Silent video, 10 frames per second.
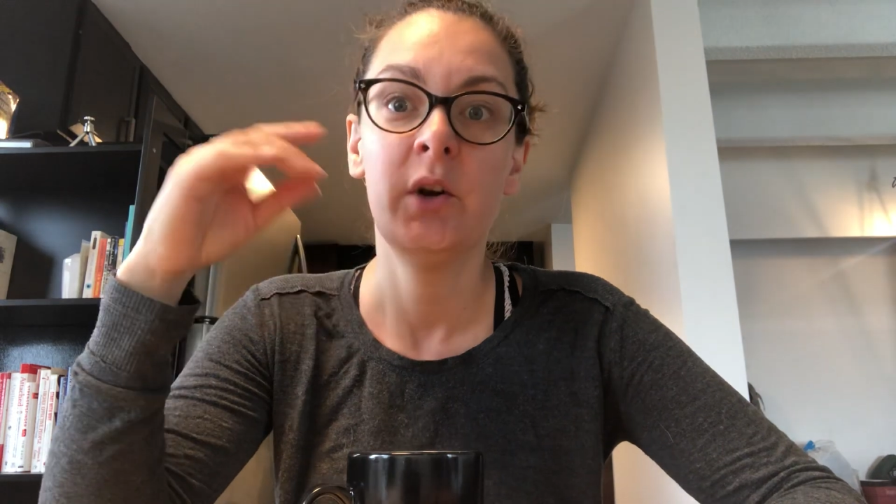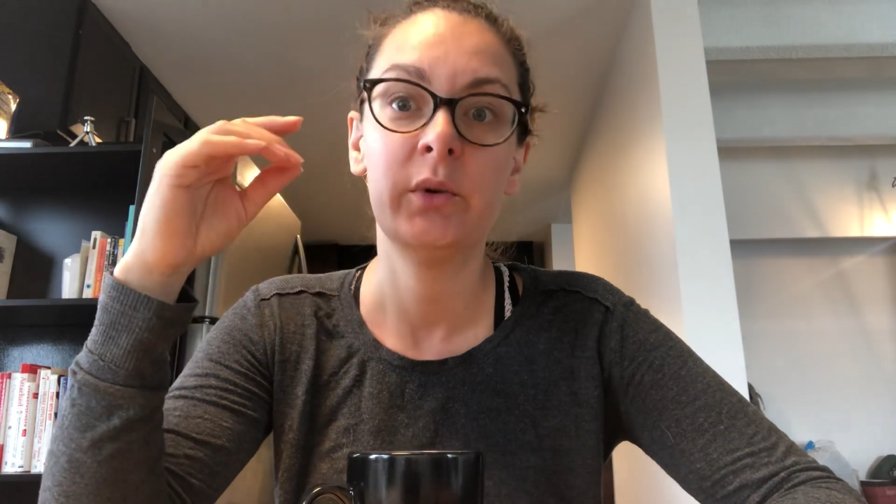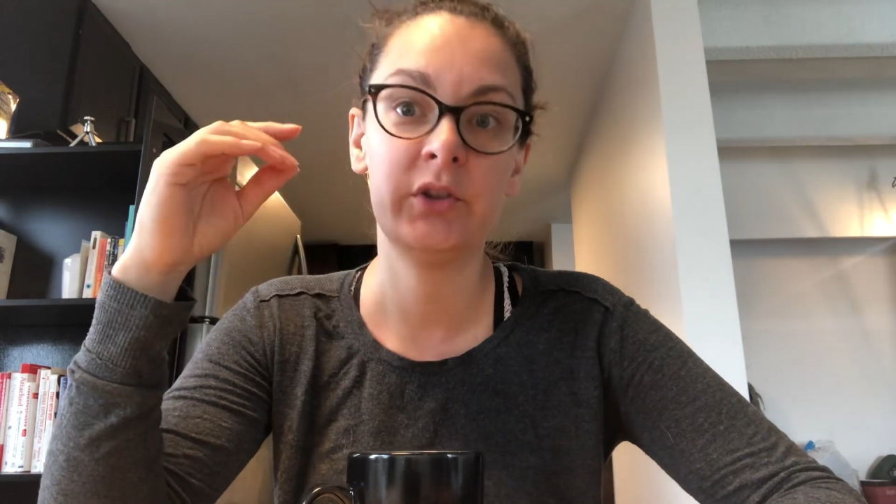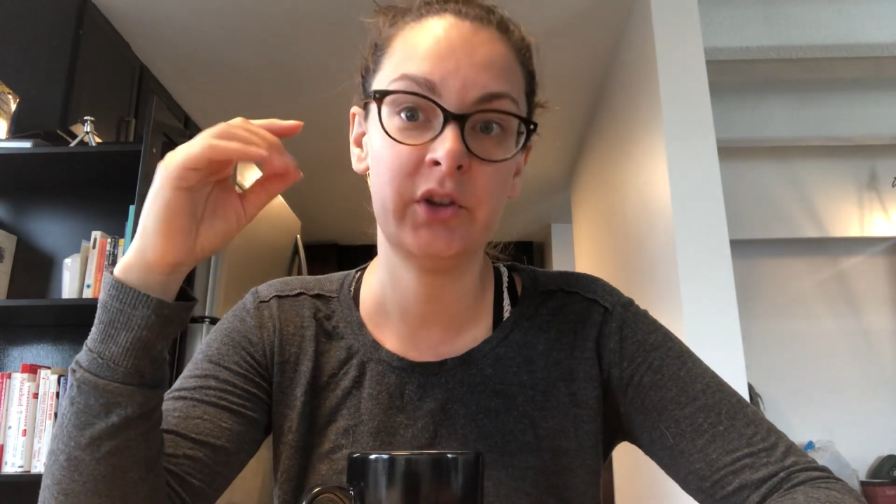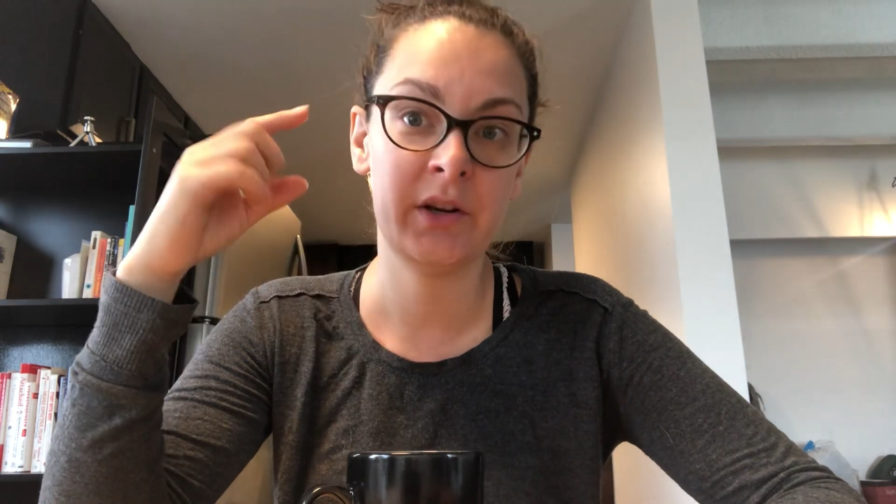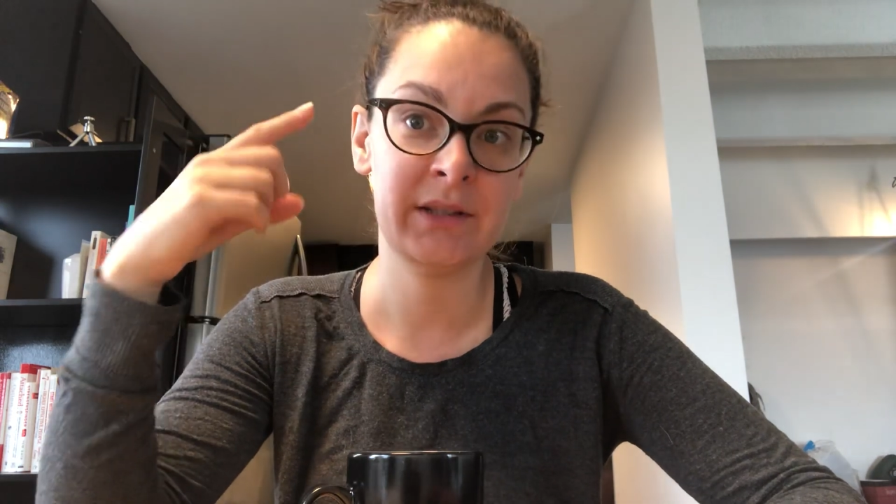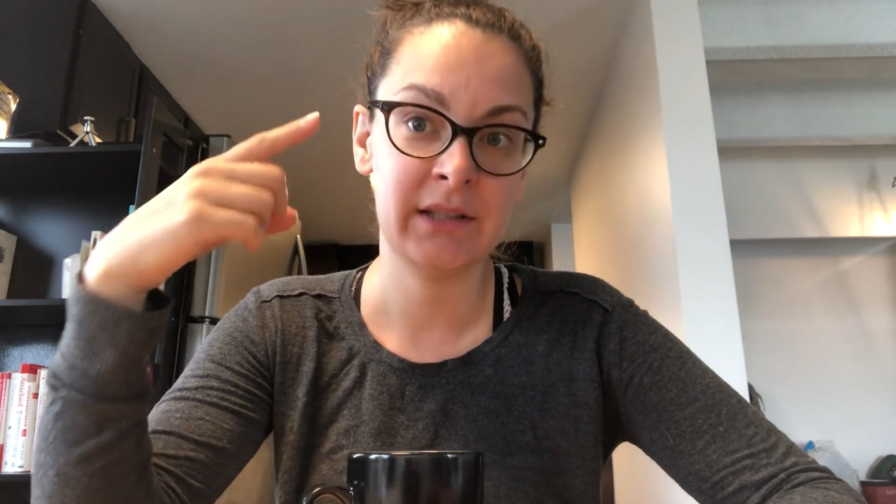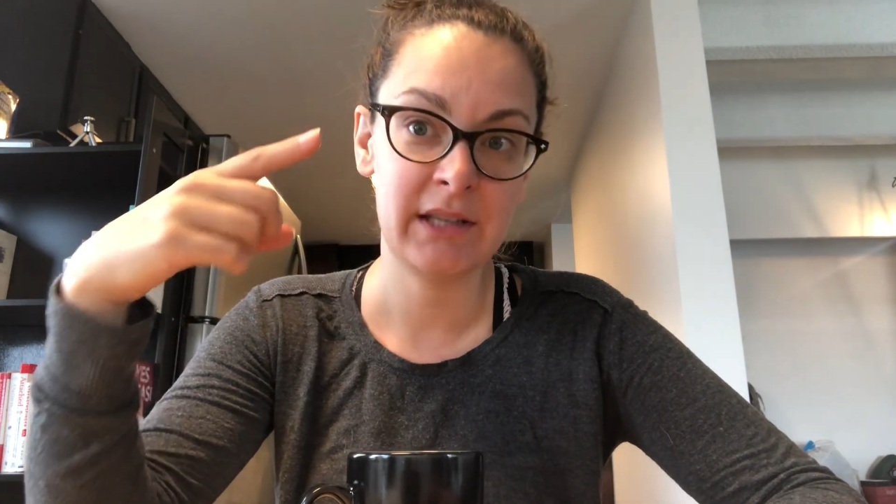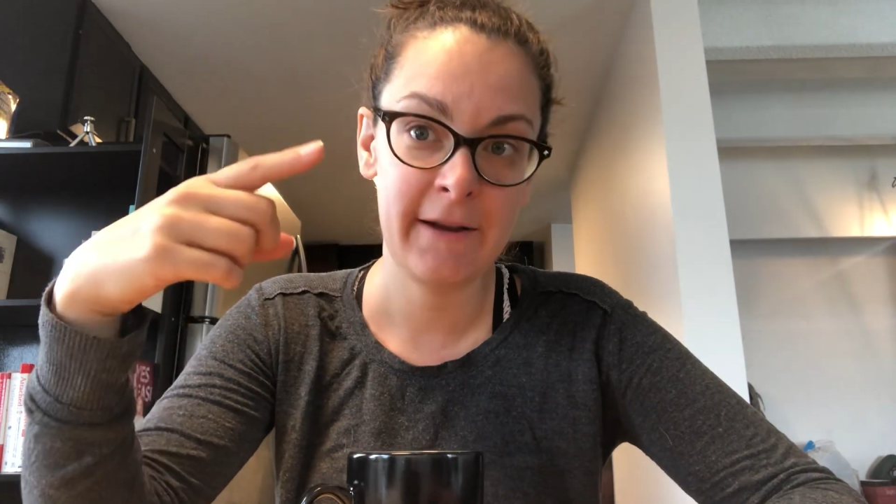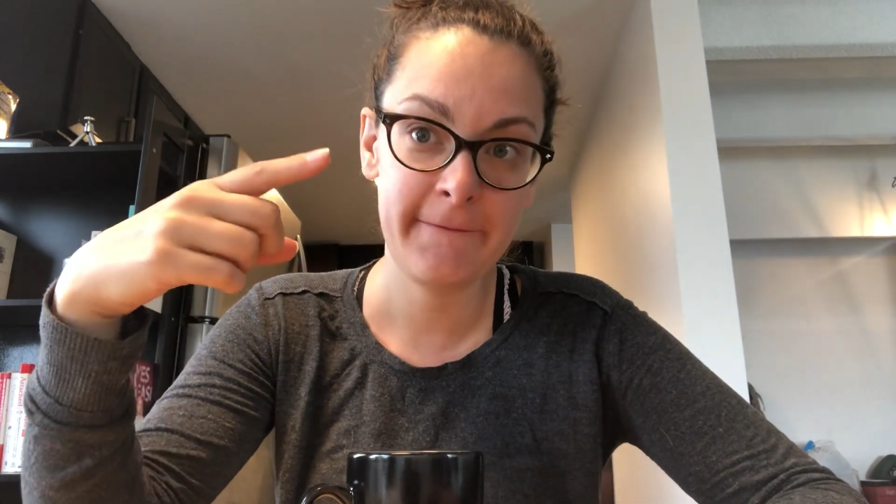which
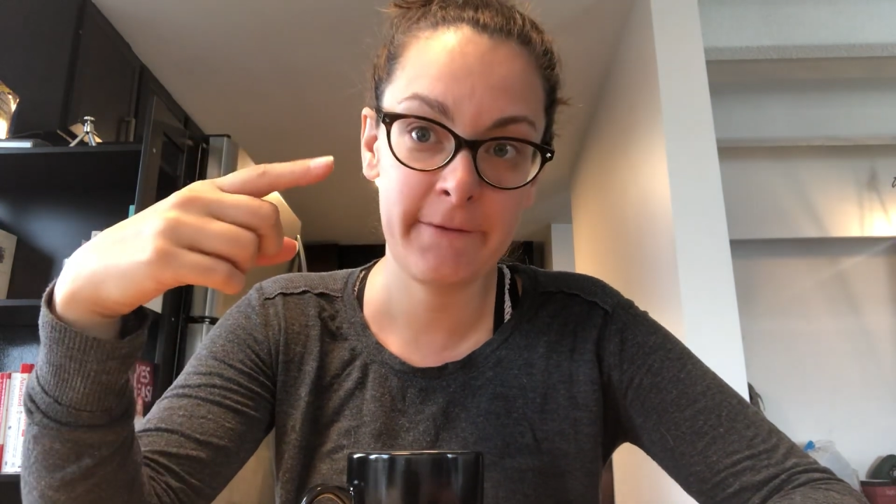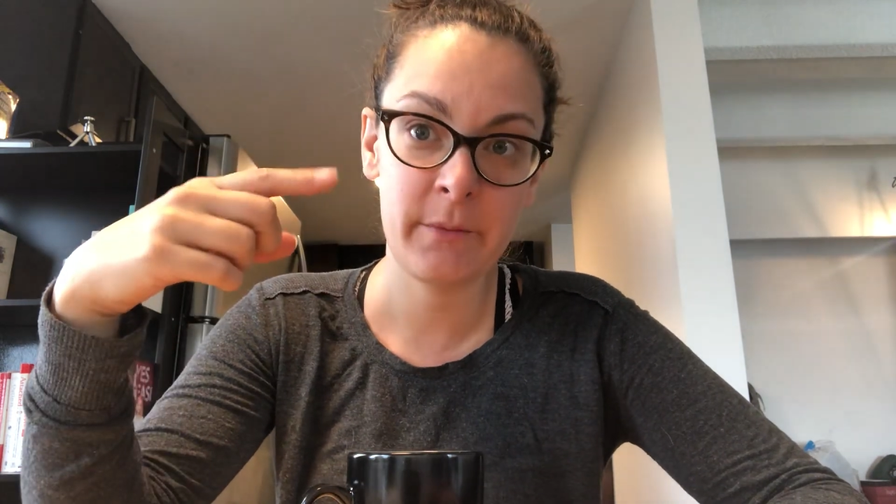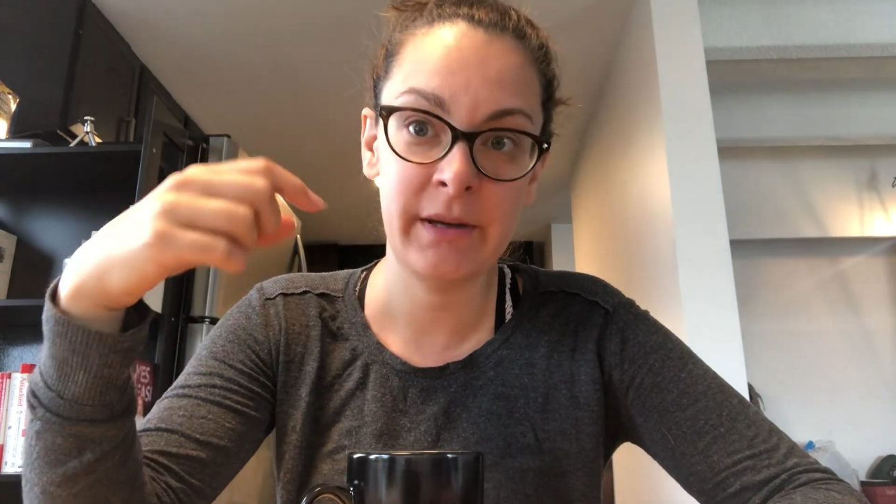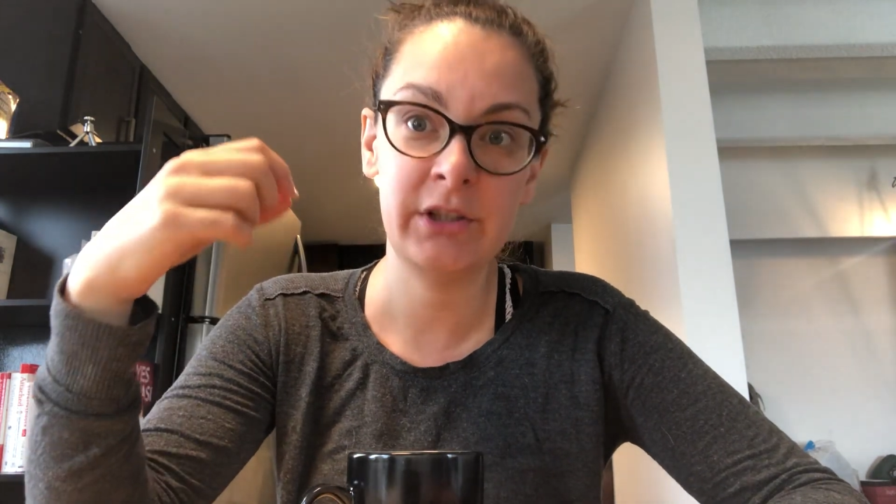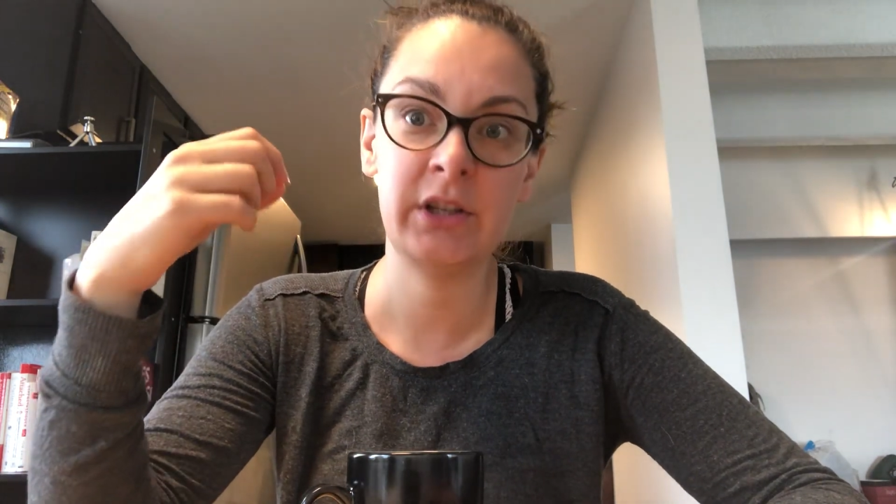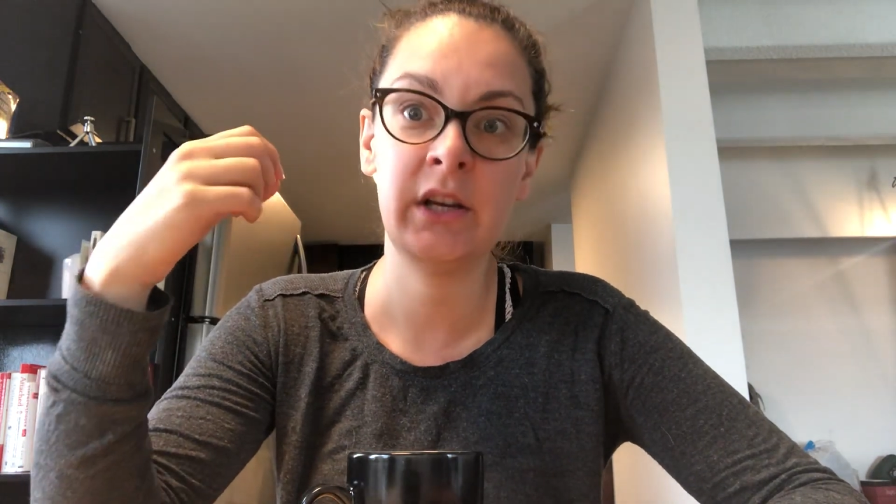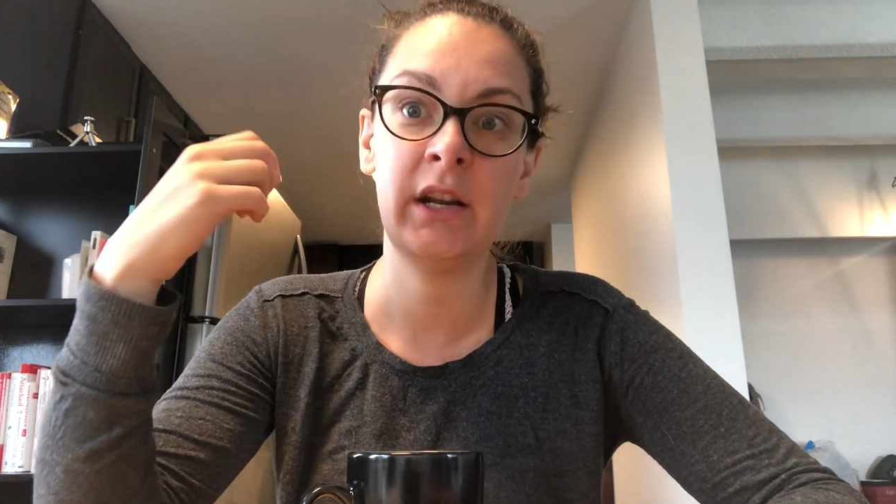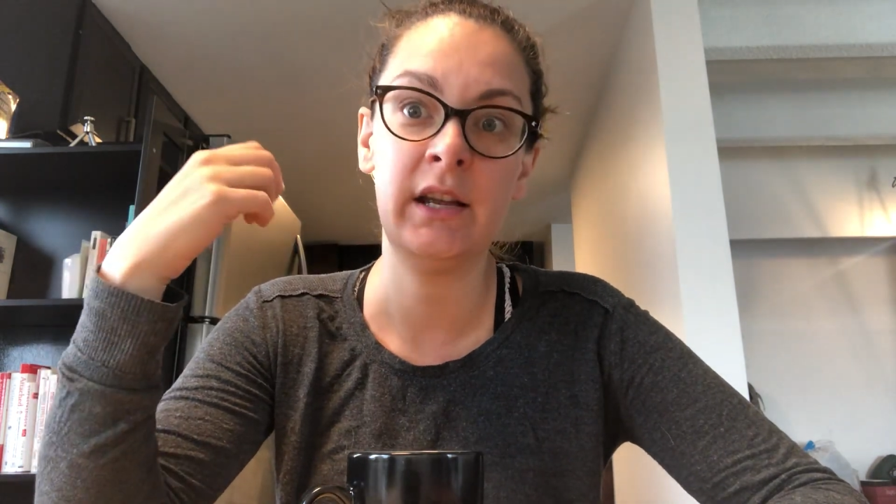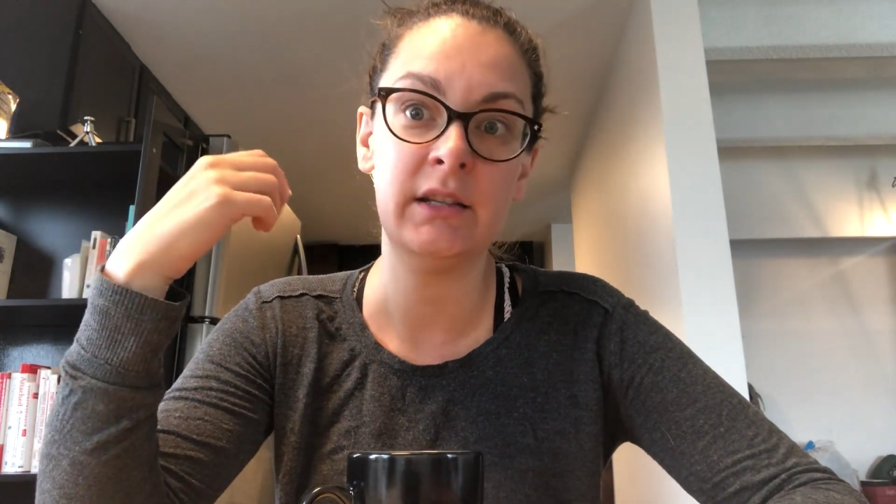causes inflammation